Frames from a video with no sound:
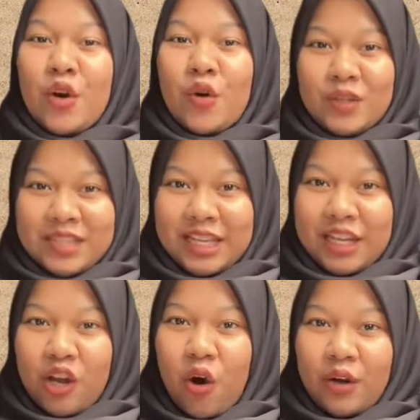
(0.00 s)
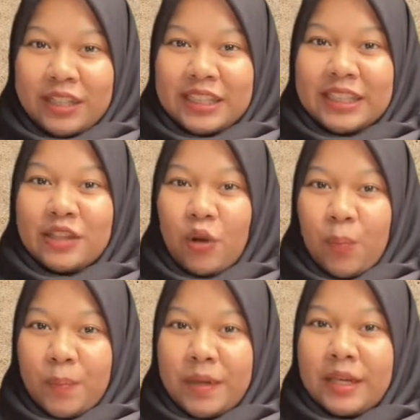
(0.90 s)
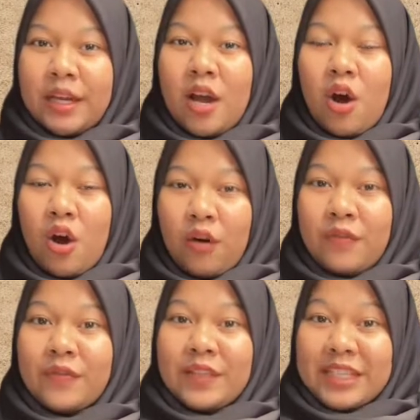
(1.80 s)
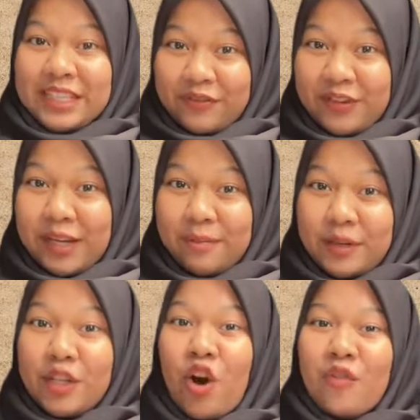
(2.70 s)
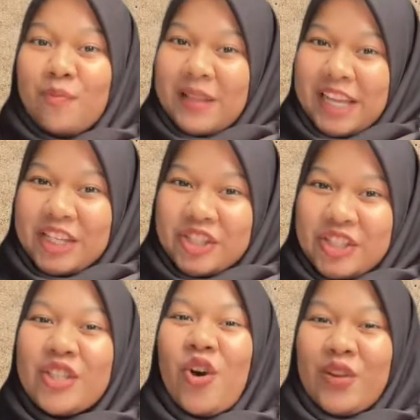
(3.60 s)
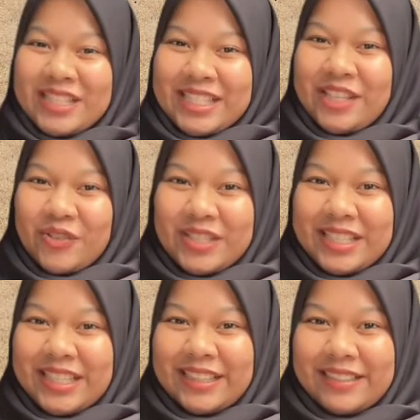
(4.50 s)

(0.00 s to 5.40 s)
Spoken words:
concerning on the topic of the development of Malaysian Constitution.